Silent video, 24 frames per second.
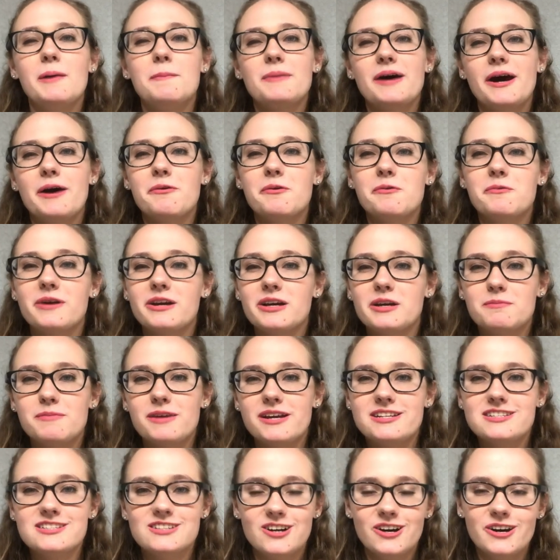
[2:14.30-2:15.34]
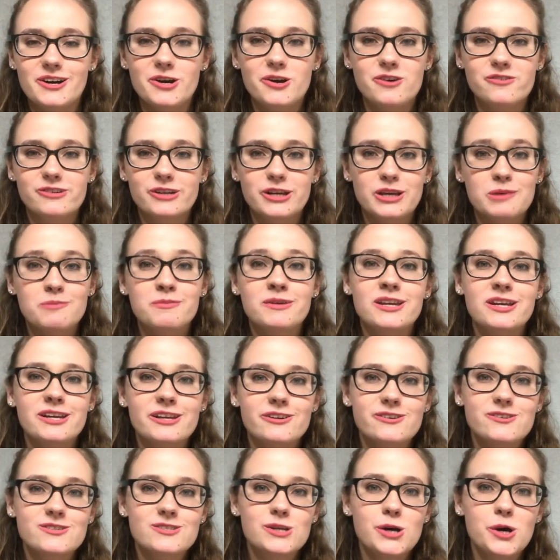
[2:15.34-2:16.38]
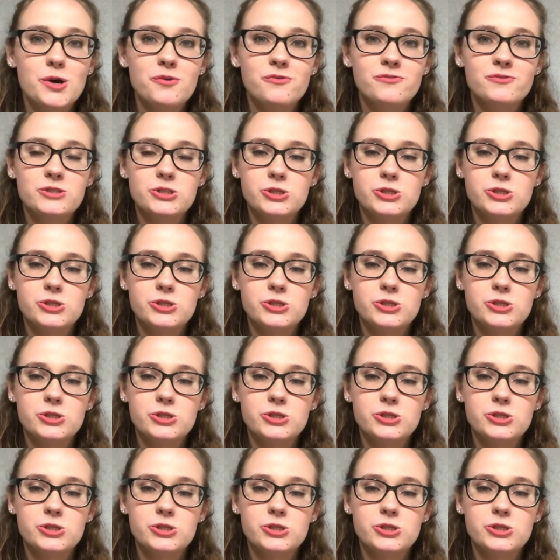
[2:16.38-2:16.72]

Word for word: but I would recommend not overcommitting yourself